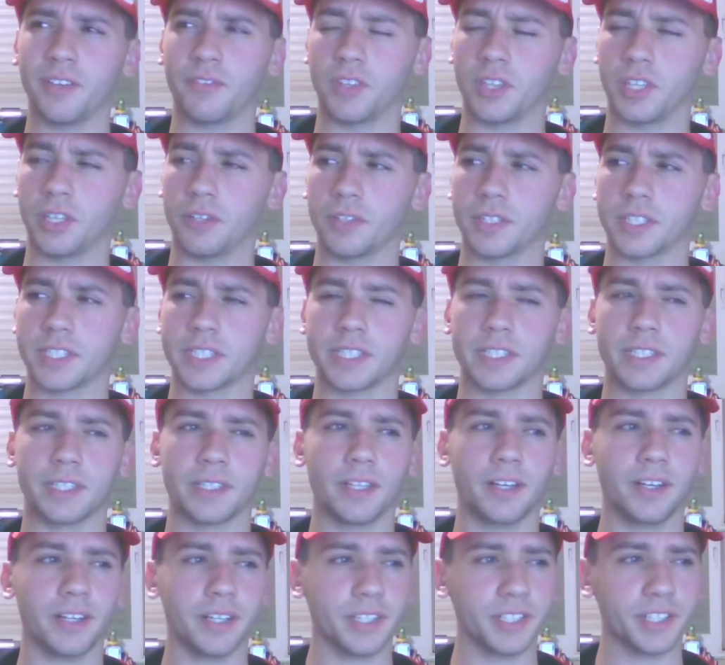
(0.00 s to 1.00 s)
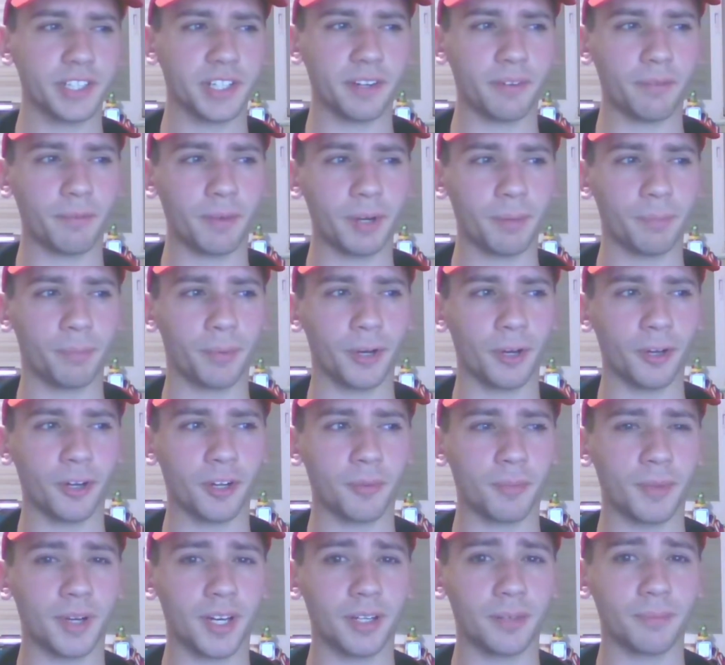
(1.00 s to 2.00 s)
even though it's not a Gen 1
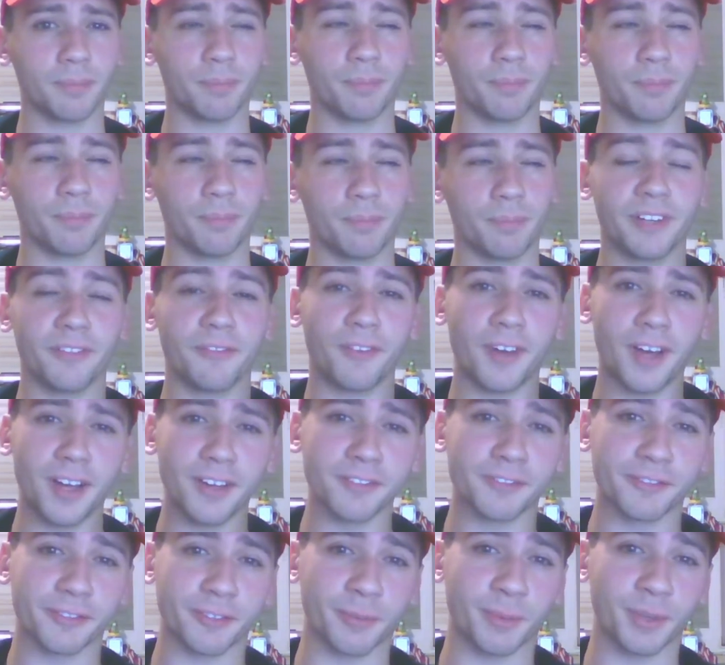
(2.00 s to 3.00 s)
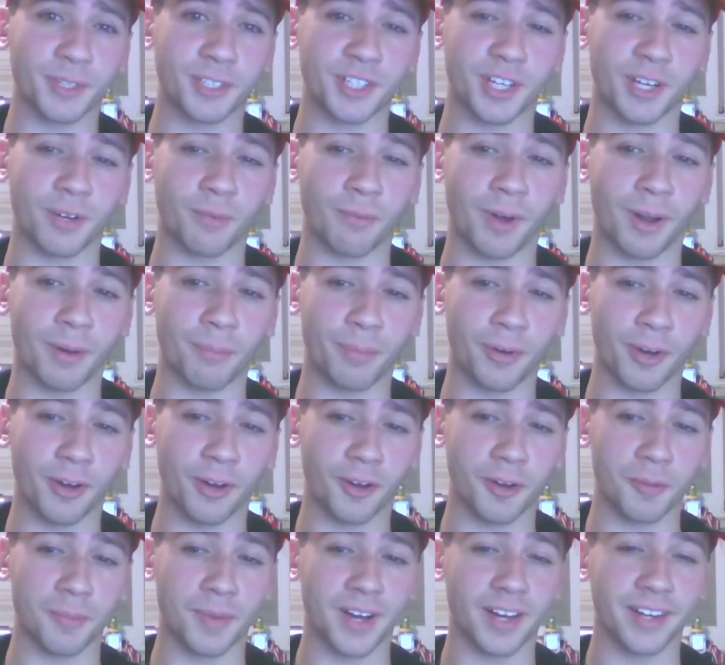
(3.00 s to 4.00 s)
Pokemon, but it evolves from a Gen 1
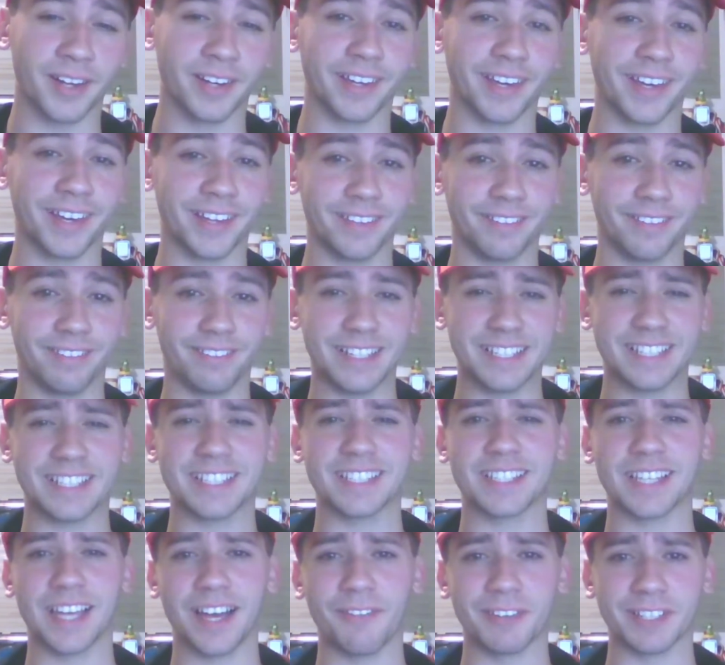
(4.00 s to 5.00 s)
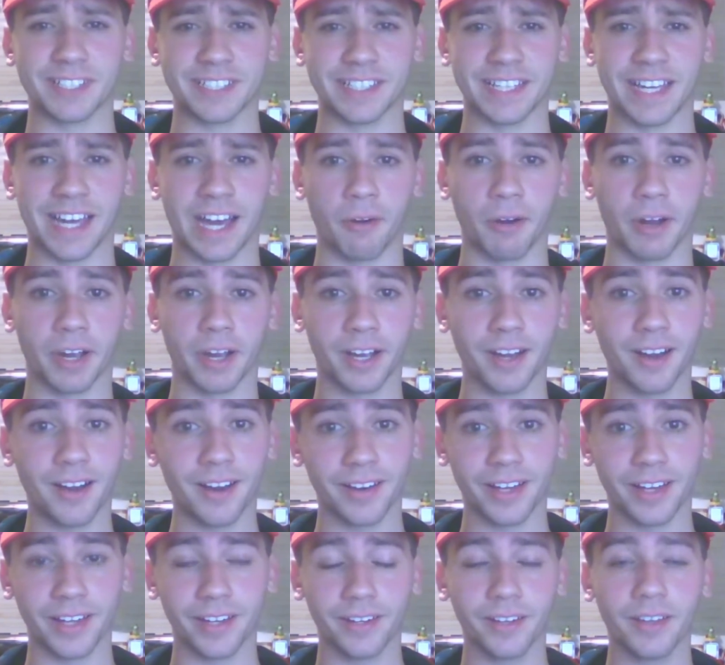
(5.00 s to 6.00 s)
Pokemon, and this is obviously how I
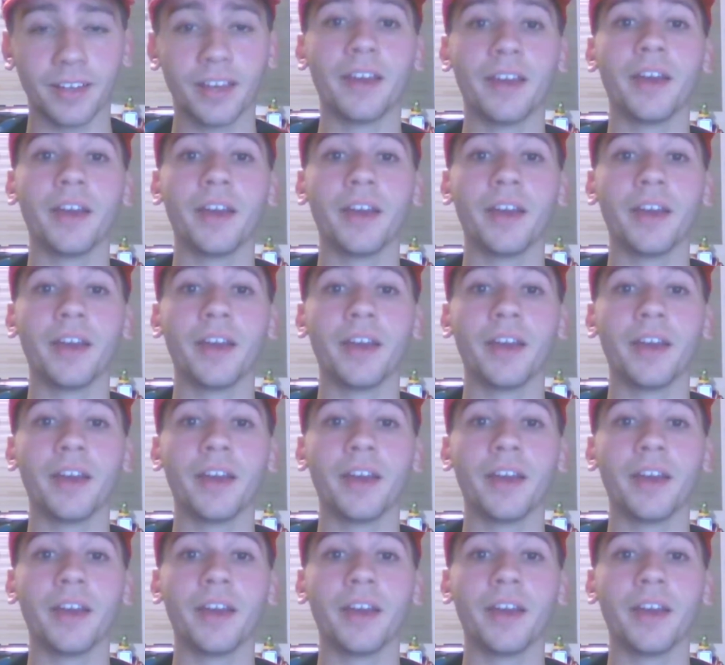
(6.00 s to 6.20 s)
caught it,